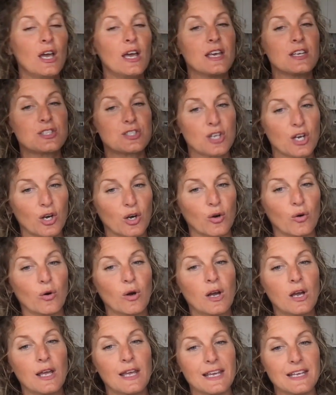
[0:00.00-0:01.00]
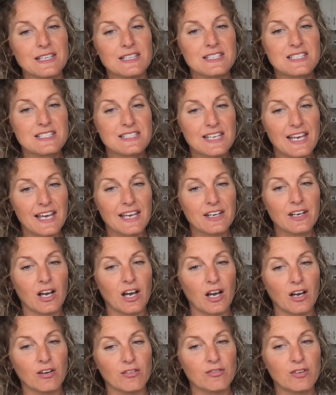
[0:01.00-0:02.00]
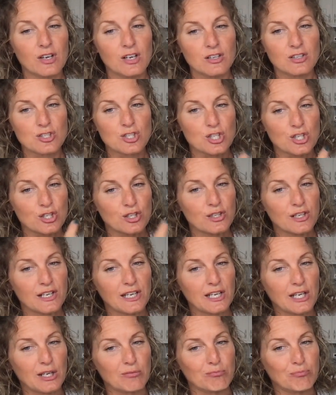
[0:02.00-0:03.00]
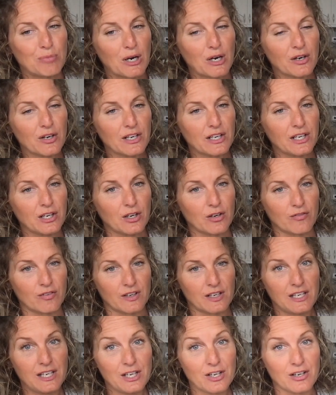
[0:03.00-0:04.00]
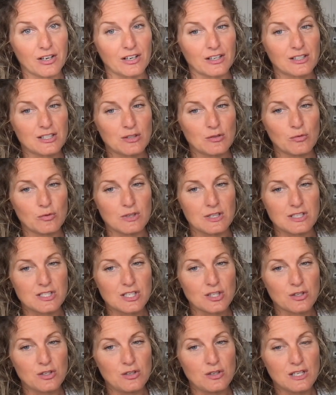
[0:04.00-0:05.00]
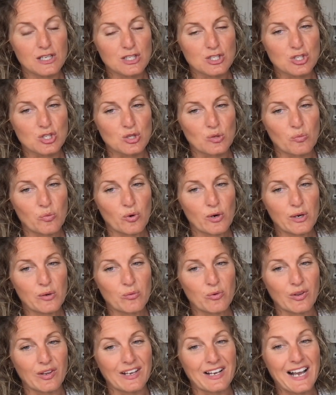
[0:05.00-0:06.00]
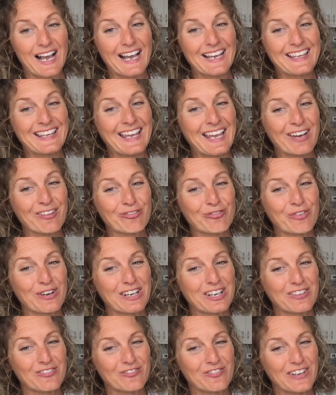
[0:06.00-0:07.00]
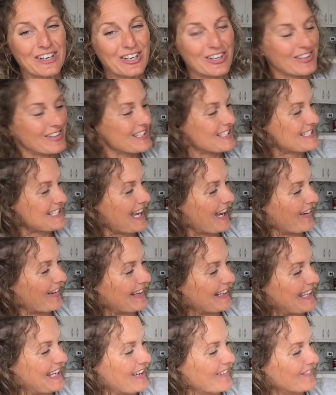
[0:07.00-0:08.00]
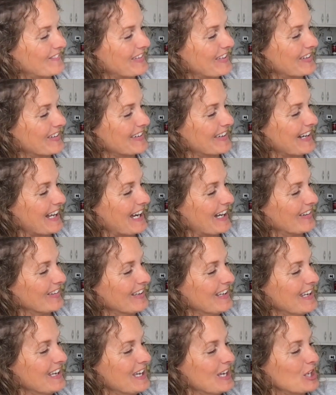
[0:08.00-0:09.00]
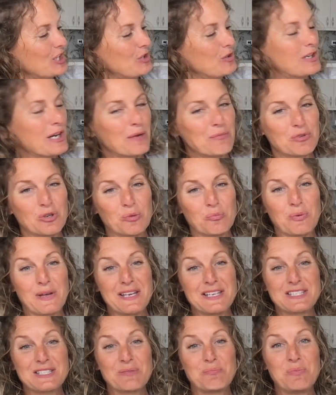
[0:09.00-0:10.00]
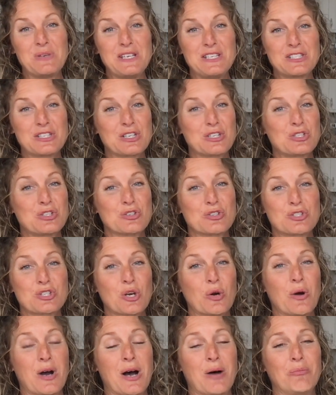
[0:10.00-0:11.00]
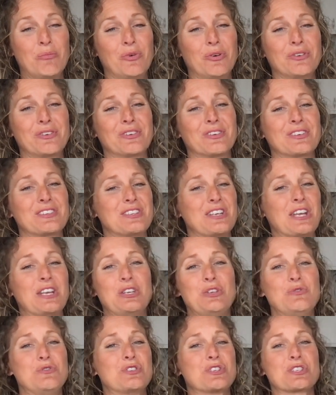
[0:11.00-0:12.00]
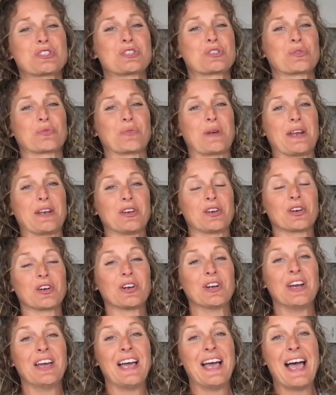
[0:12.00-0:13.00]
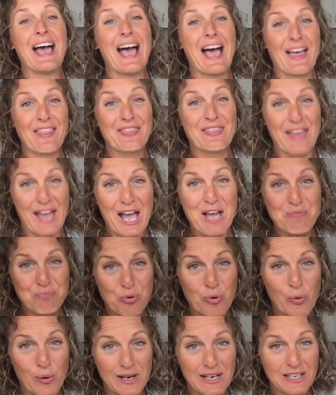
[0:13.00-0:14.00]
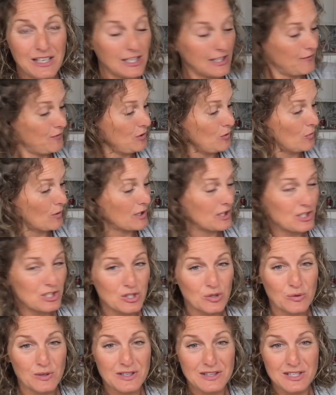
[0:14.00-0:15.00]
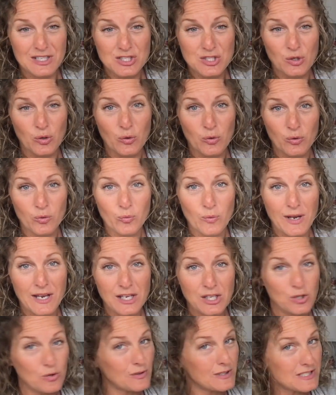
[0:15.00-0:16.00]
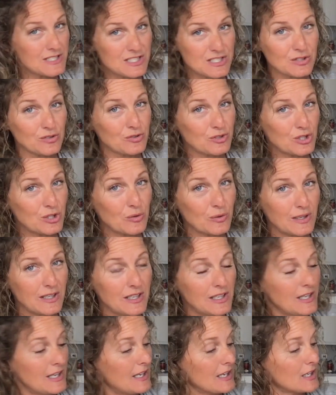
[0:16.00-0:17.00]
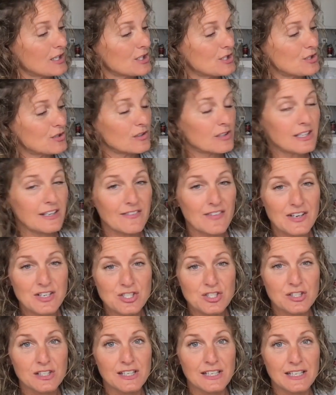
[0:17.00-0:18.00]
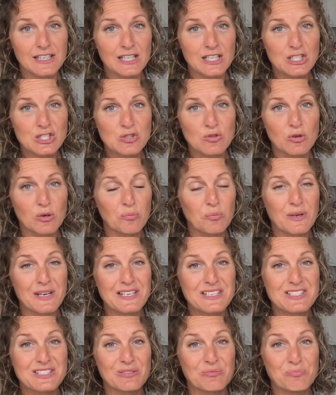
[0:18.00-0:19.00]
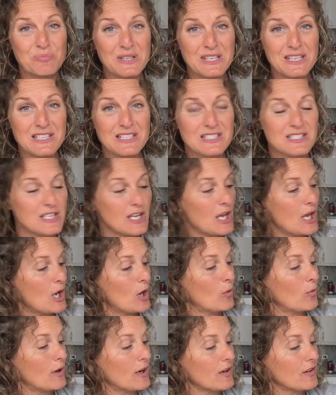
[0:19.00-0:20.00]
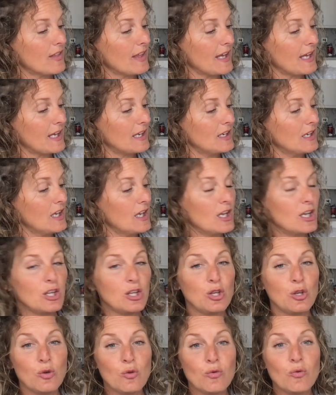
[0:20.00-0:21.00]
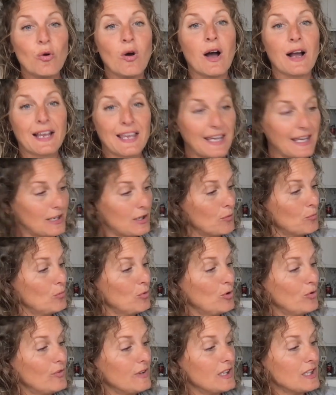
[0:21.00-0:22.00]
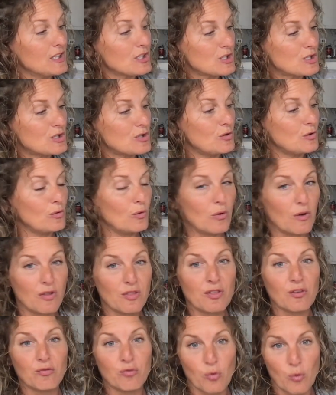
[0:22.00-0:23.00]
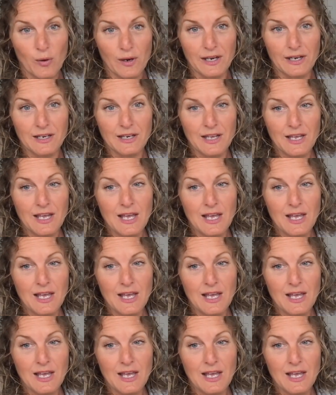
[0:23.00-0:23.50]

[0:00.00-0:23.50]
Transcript: So instead of churning and burning over here until you get to the point where you're like, I can't freaking figure this out. I can't figure it out. You come to a place of peace because you're so humbled and you just surrender. At that point, if you want to do it this old way, you can still do it, because you're eventually going to get to a place of peace where then you can move into the void.